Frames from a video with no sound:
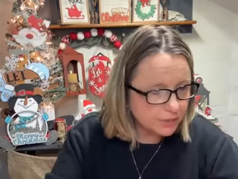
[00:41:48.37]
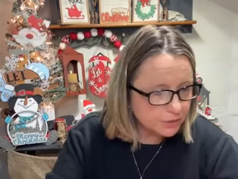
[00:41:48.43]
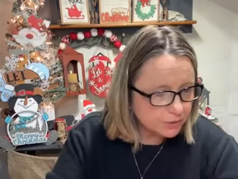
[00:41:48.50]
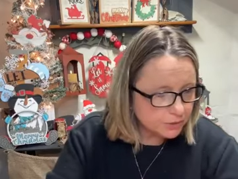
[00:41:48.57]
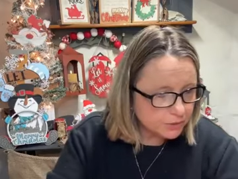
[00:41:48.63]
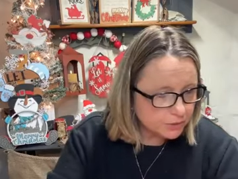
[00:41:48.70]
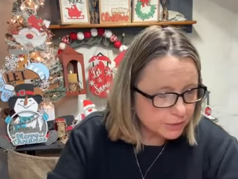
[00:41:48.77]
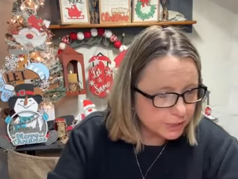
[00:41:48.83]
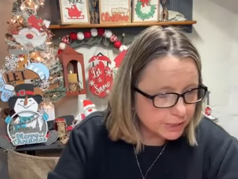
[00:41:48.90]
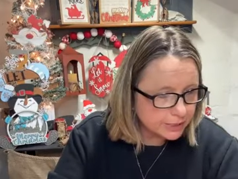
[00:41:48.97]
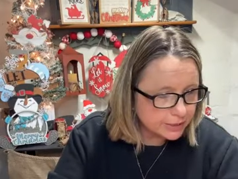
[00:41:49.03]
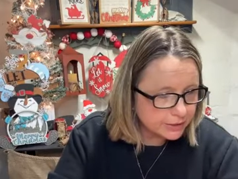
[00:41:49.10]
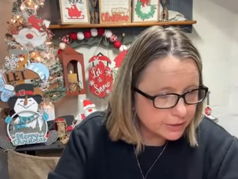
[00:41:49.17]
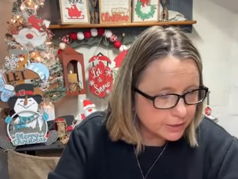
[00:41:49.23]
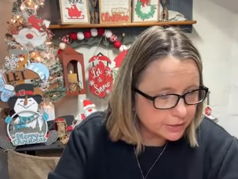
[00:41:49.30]
I googled
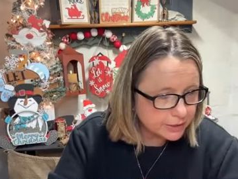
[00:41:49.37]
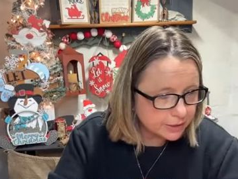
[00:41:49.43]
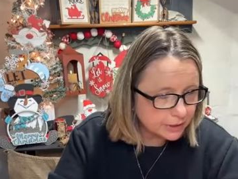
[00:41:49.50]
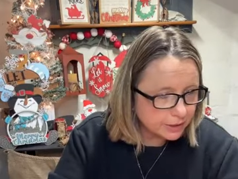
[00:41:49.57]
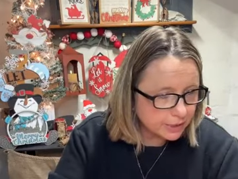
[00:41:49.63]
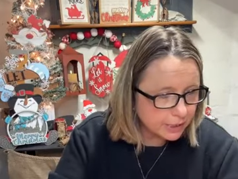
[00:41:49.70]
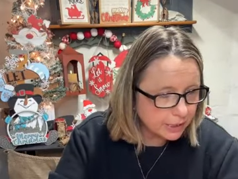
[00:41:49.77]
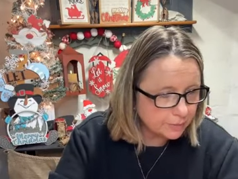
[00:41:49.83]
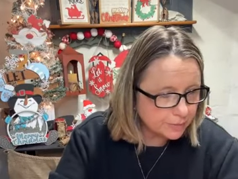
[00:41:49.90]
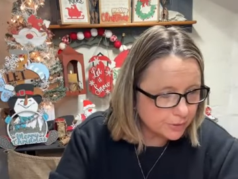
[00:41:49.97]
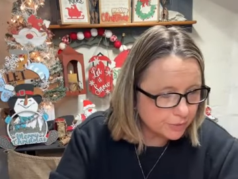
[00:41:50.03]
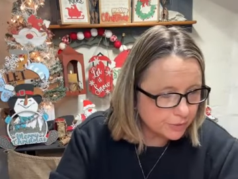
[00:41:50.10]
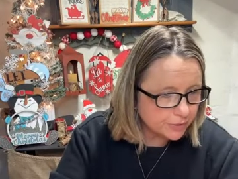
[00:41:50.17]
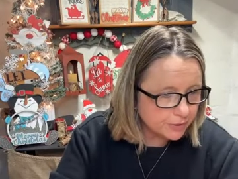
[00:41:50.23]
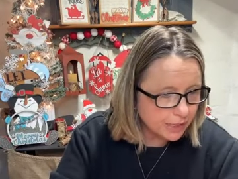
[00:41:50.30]
it. It says it can
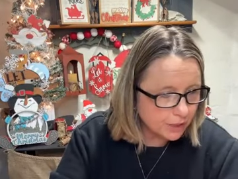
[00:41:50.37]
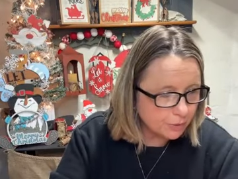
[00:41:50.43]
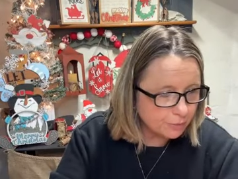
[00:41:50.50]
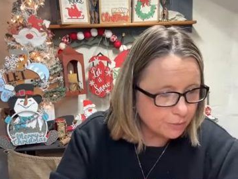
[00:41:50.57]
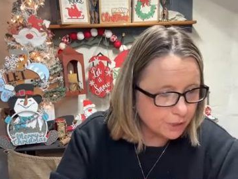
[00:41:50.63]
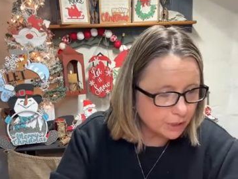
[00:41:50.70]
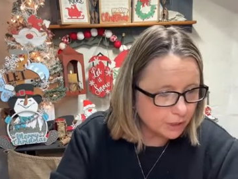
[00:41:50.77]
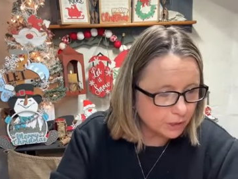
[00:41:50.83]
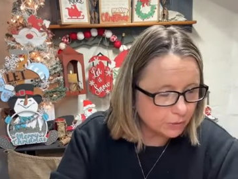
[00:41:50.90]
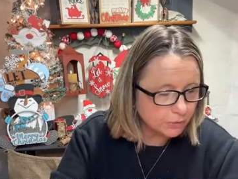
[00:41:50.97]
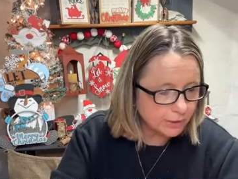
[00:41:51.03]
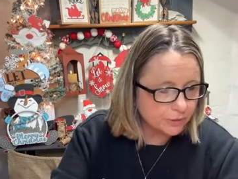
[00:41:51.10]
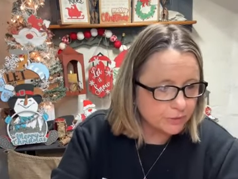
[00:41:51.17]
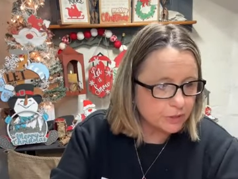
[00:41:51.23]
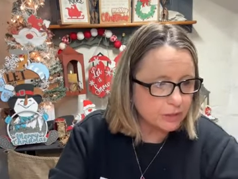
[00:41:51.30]
happen without being
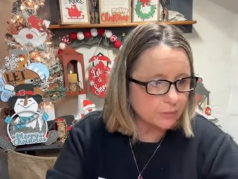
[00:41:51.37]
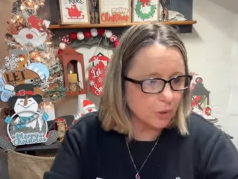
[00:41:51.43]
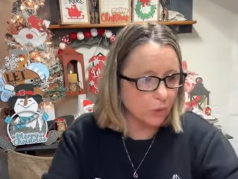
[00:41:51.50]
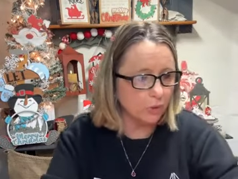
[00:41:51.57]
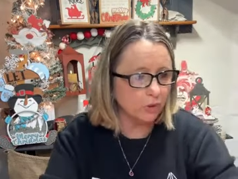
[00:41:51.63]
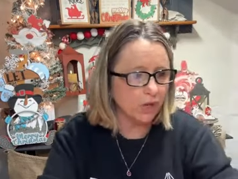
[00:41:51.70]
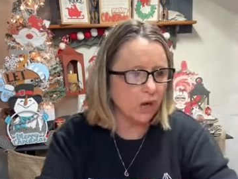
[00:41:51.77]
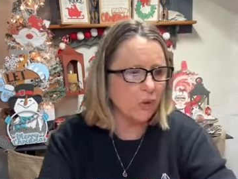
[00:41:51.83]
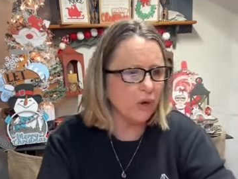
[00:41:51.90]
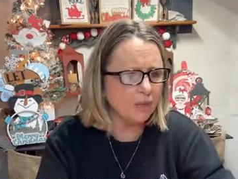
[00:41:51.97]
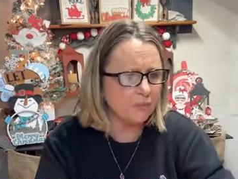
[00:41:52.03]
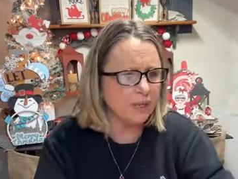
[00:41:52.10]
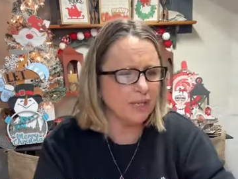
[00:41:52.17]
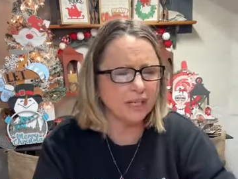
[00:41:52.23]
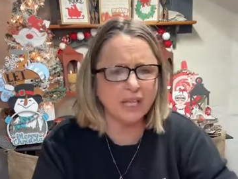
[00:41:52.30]
around smoke.
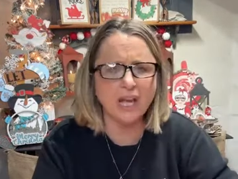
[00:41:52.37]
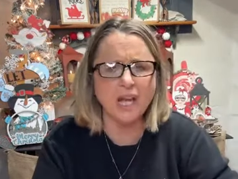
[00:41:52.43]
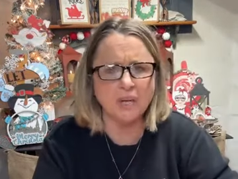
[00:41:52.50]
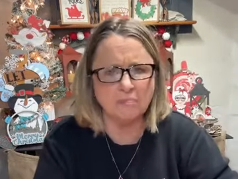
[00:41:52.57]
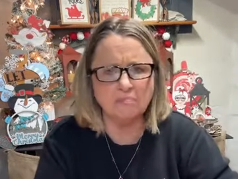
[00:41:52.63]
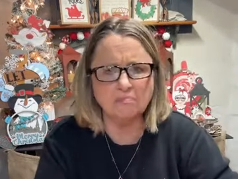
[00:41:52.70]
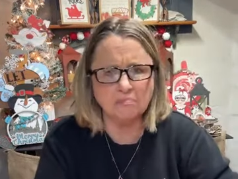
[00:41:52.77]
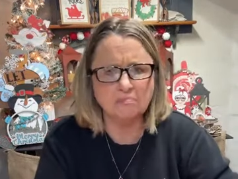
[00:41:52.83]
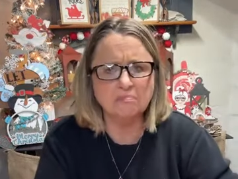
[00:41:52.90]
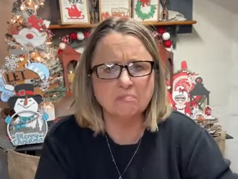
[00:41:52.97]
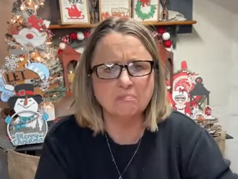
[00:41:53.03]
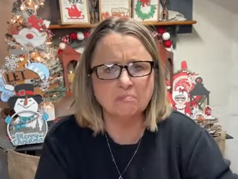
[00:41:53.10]
Oh, I bet it can.